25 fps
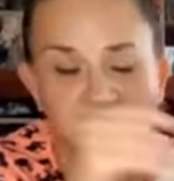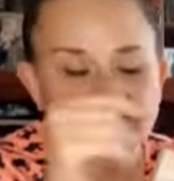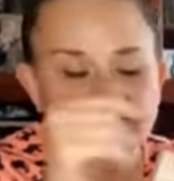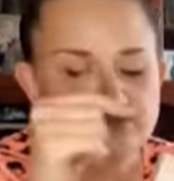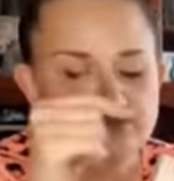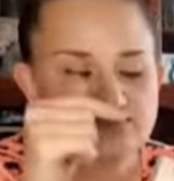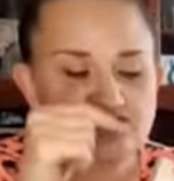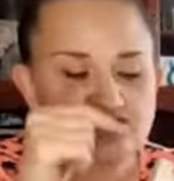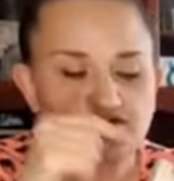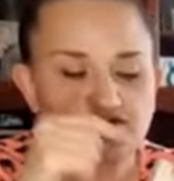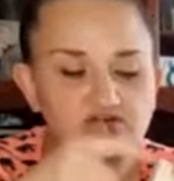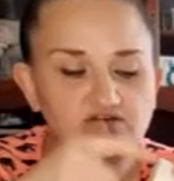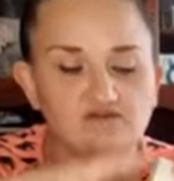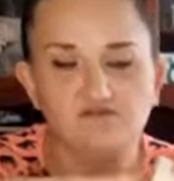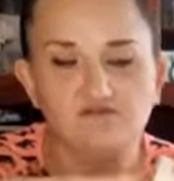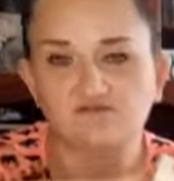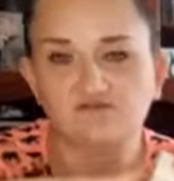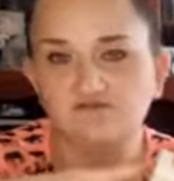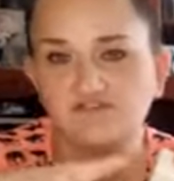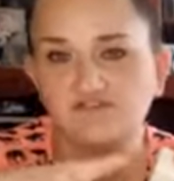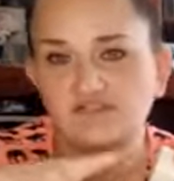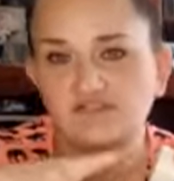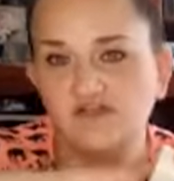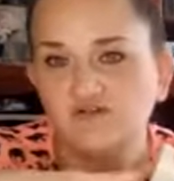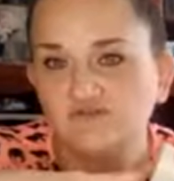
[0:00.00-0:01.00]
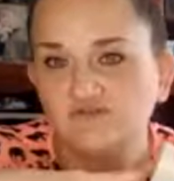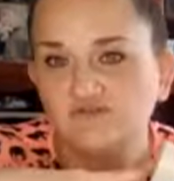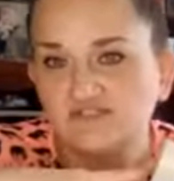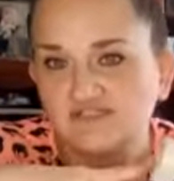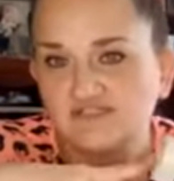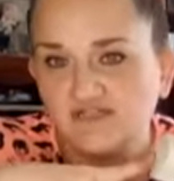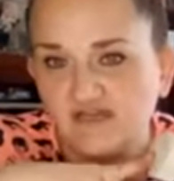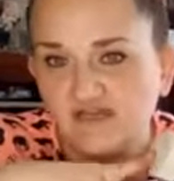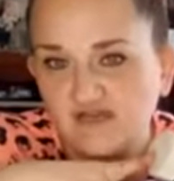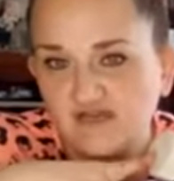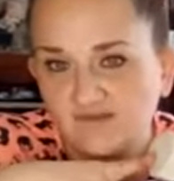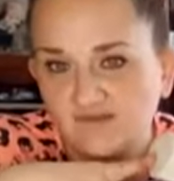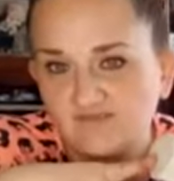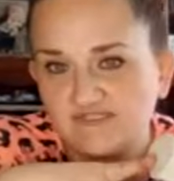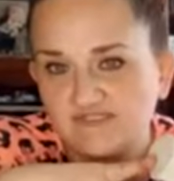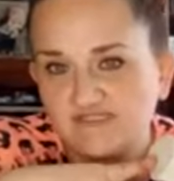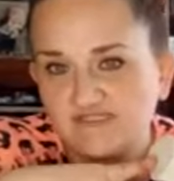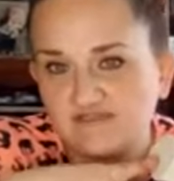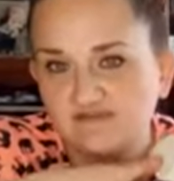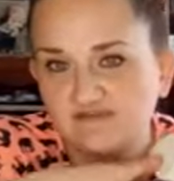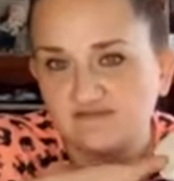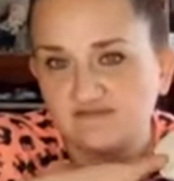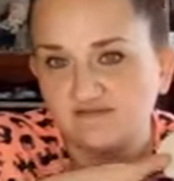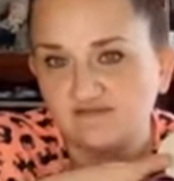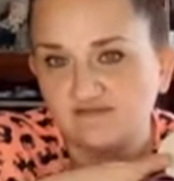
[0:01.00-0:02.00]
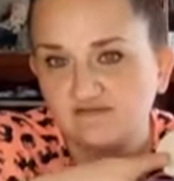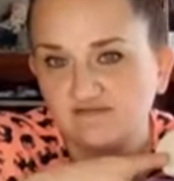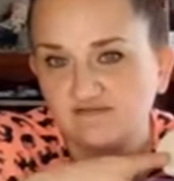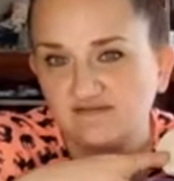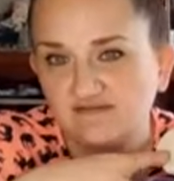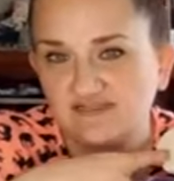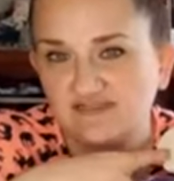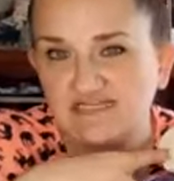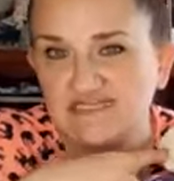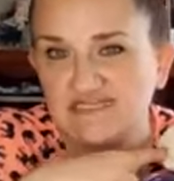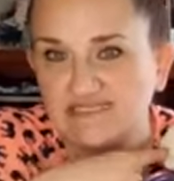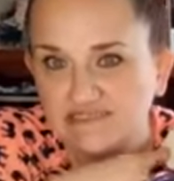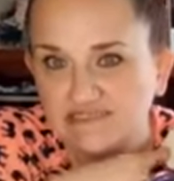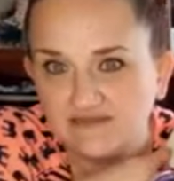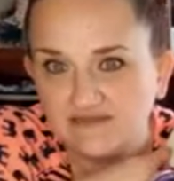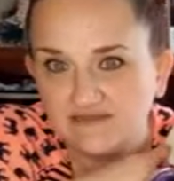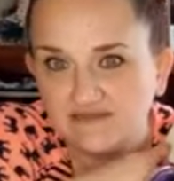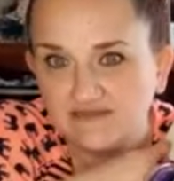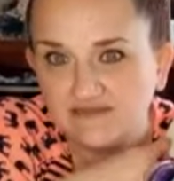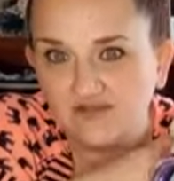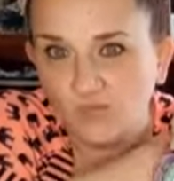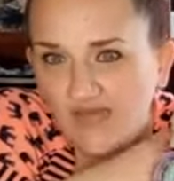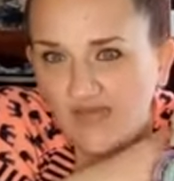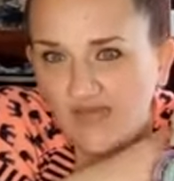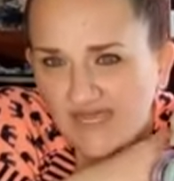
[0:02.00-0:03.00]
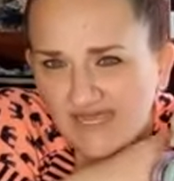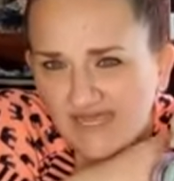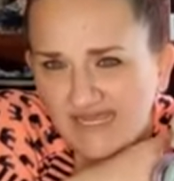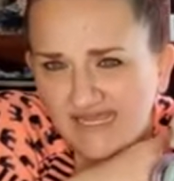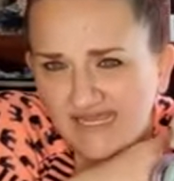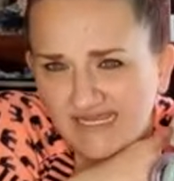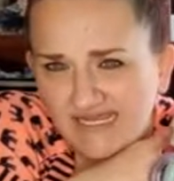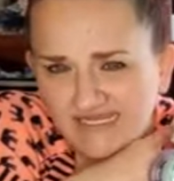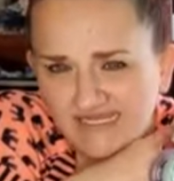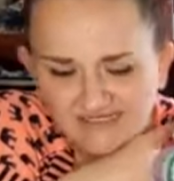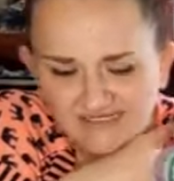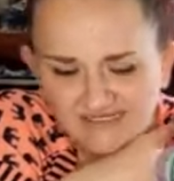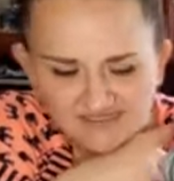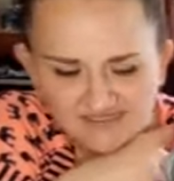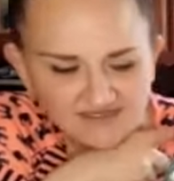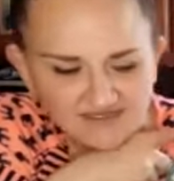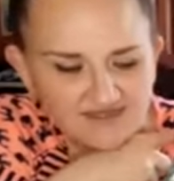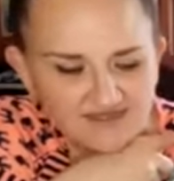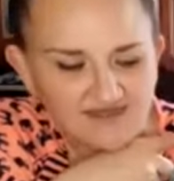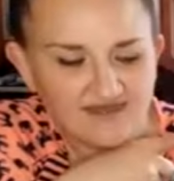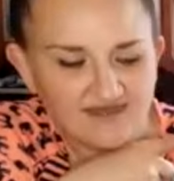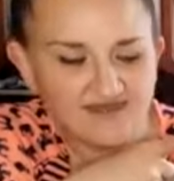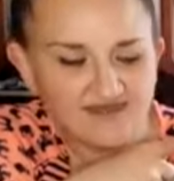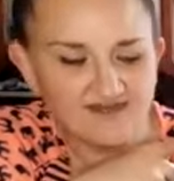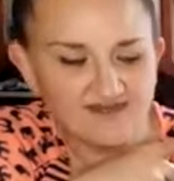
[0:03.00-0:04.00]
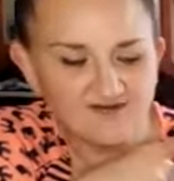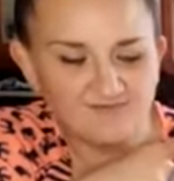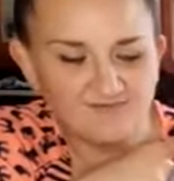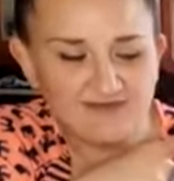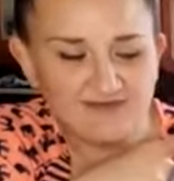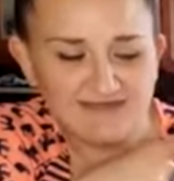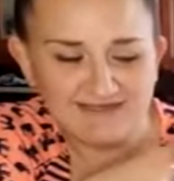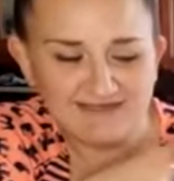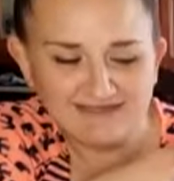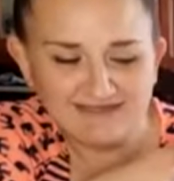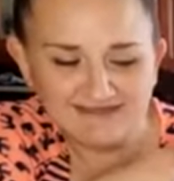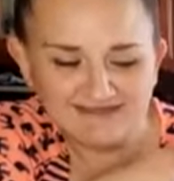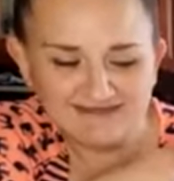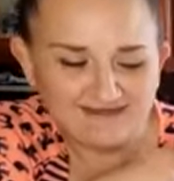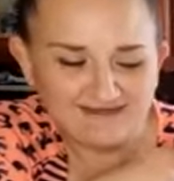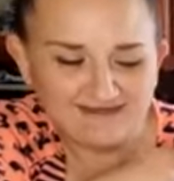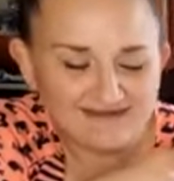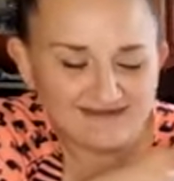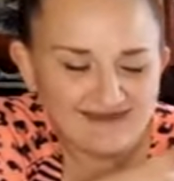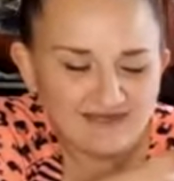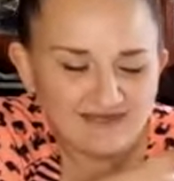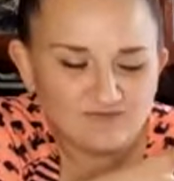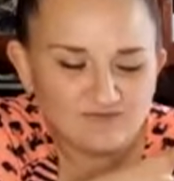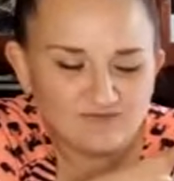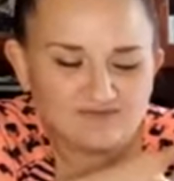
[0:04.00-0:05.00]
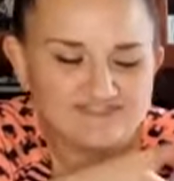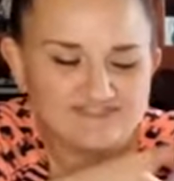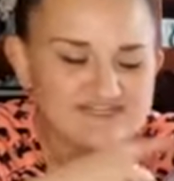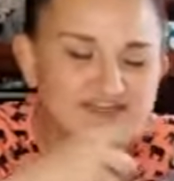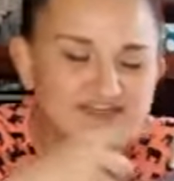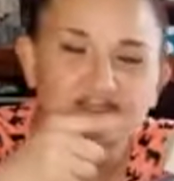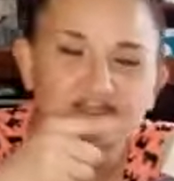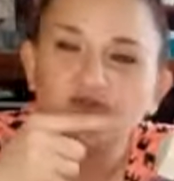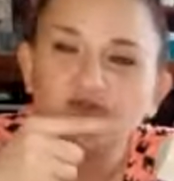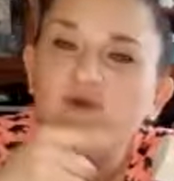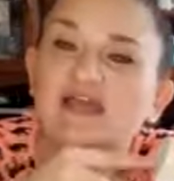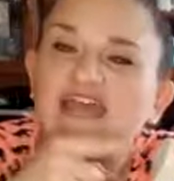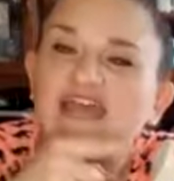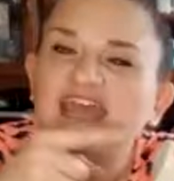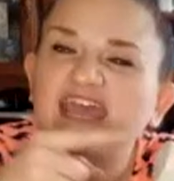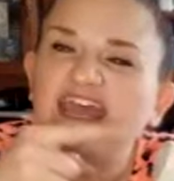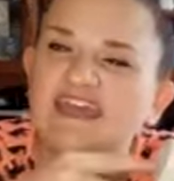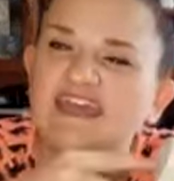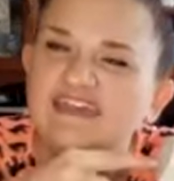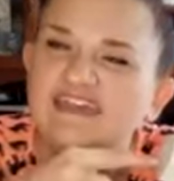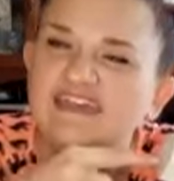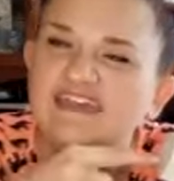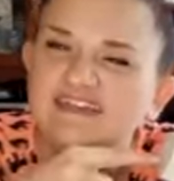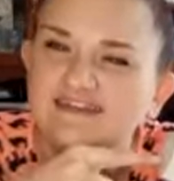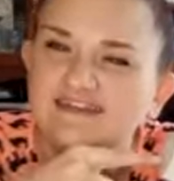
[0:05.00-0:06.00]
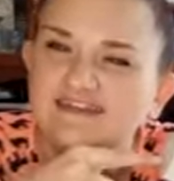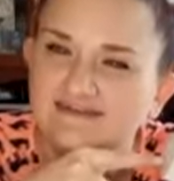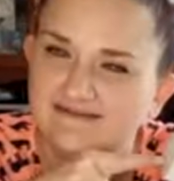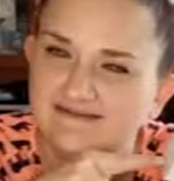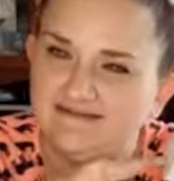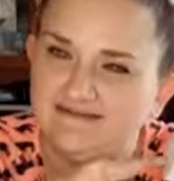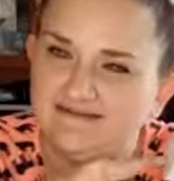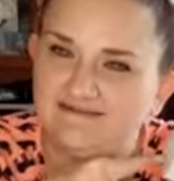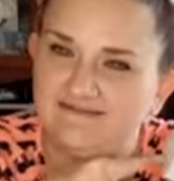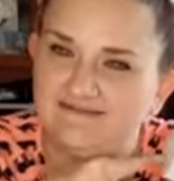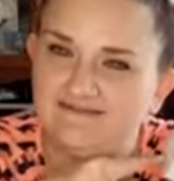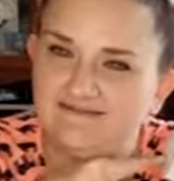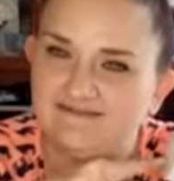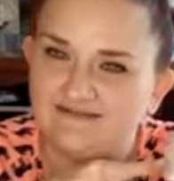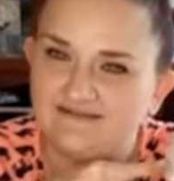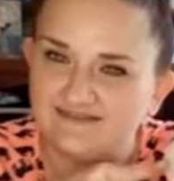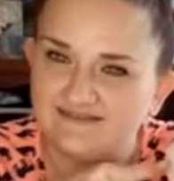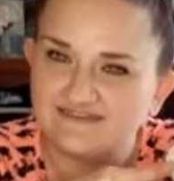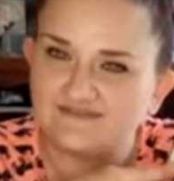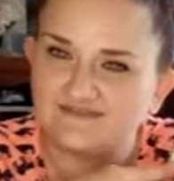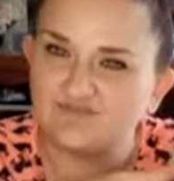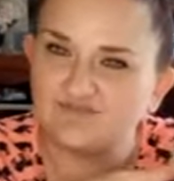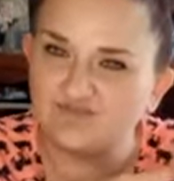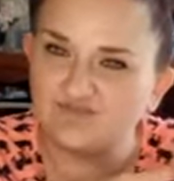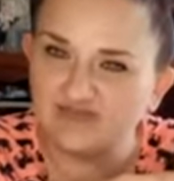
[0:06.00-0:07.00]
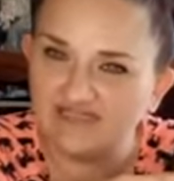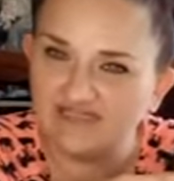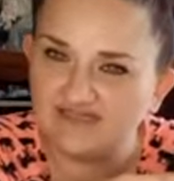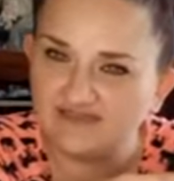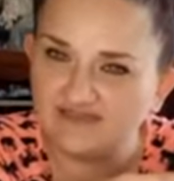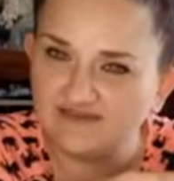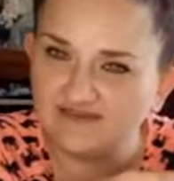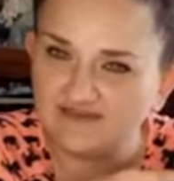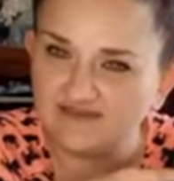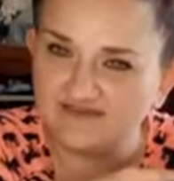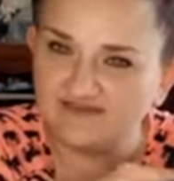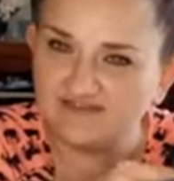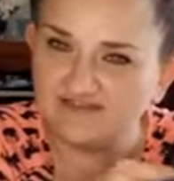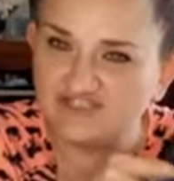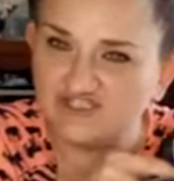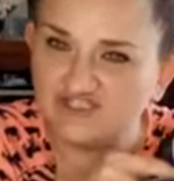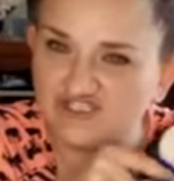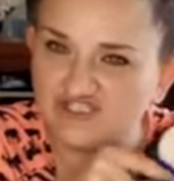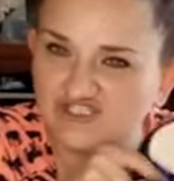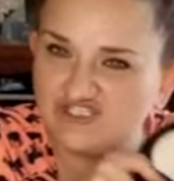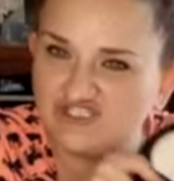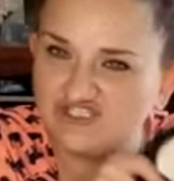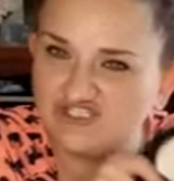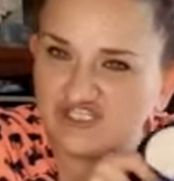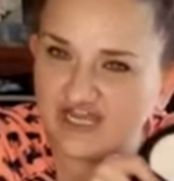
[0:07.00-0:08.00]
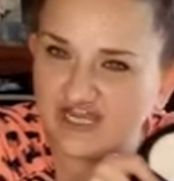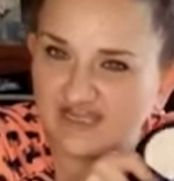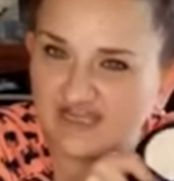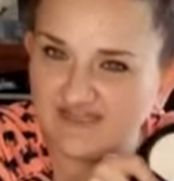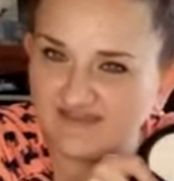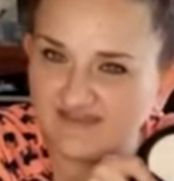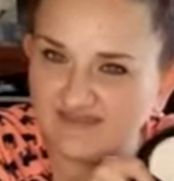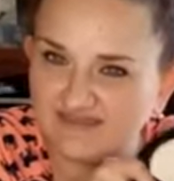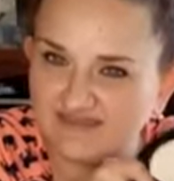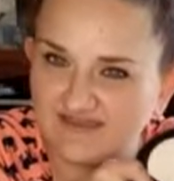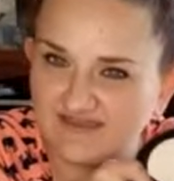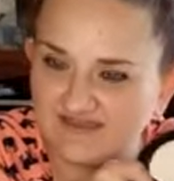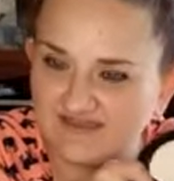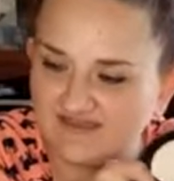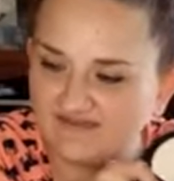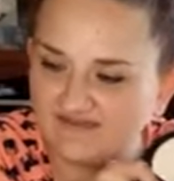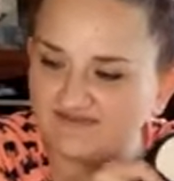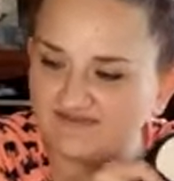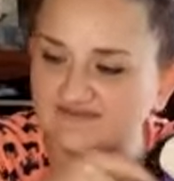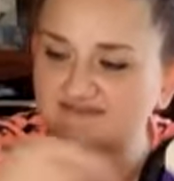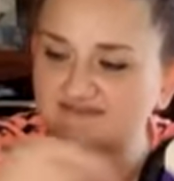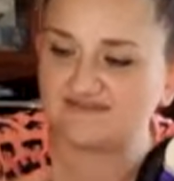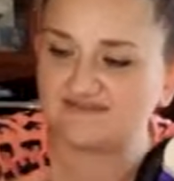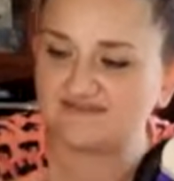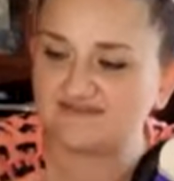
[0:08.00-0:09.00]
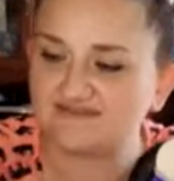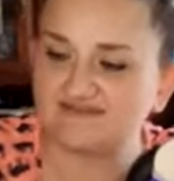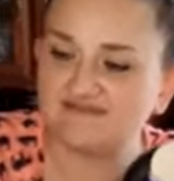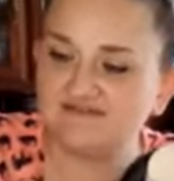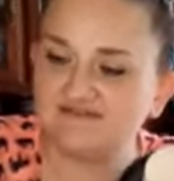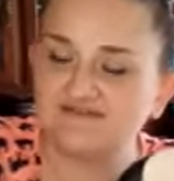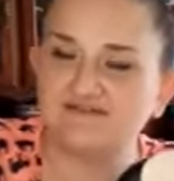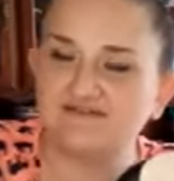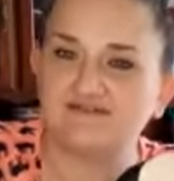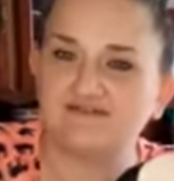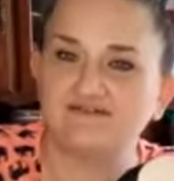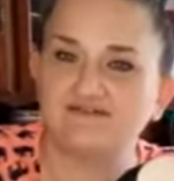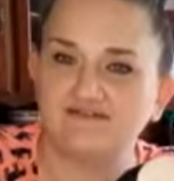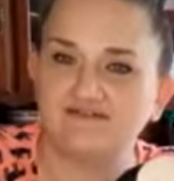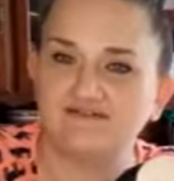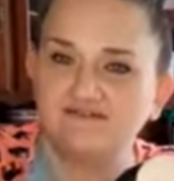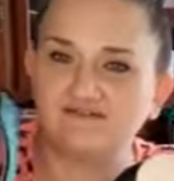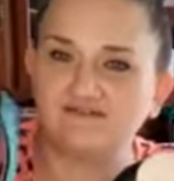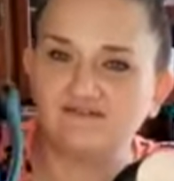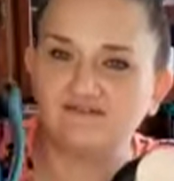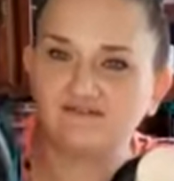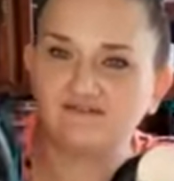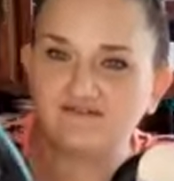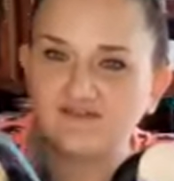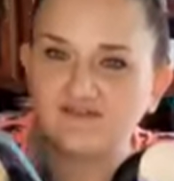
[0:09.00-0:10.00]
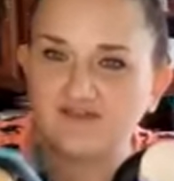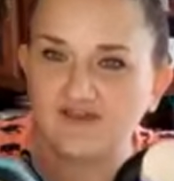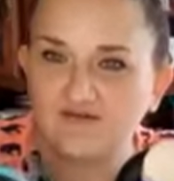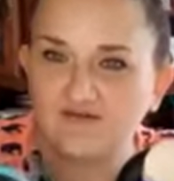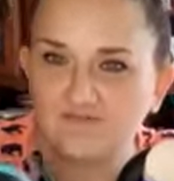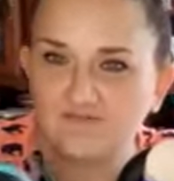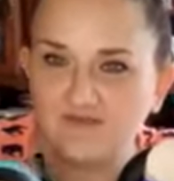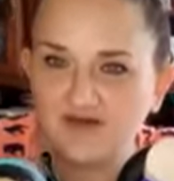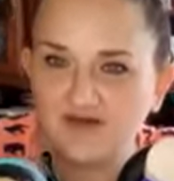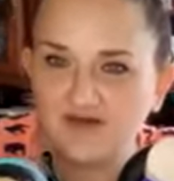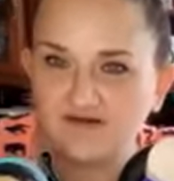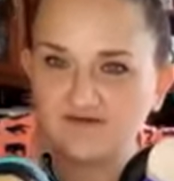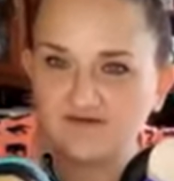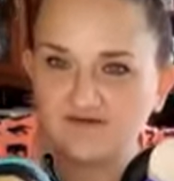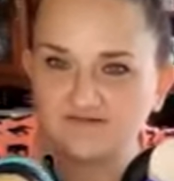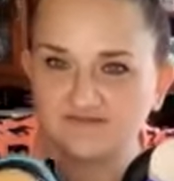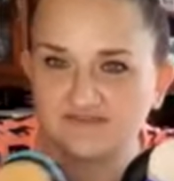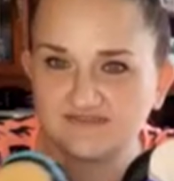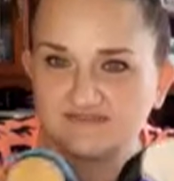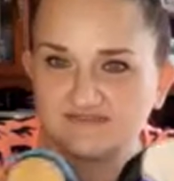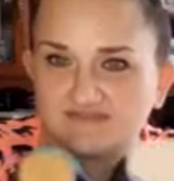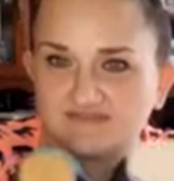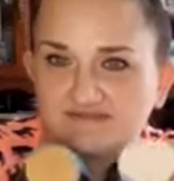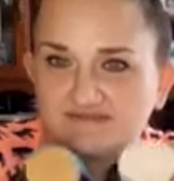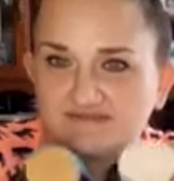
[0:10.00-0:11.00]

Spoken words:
So toe stops get in the way. And I will tell you, I hated these big giant things, or the gumballs.